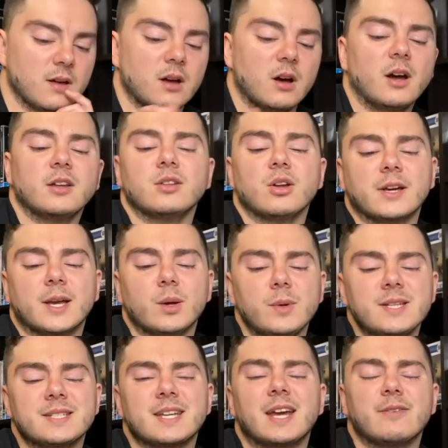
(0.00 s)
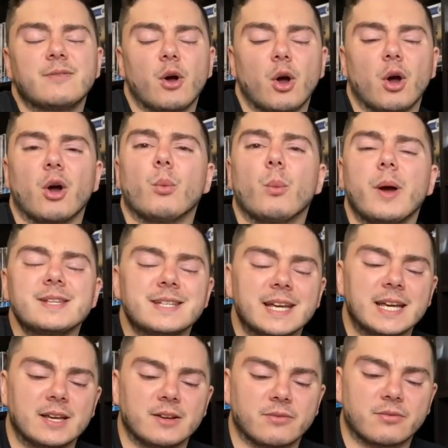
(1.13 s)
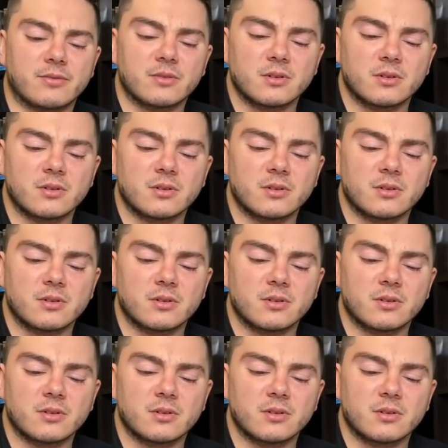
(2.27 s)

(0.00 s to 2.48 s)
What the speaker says: I know. Can we save her? Where's Eve?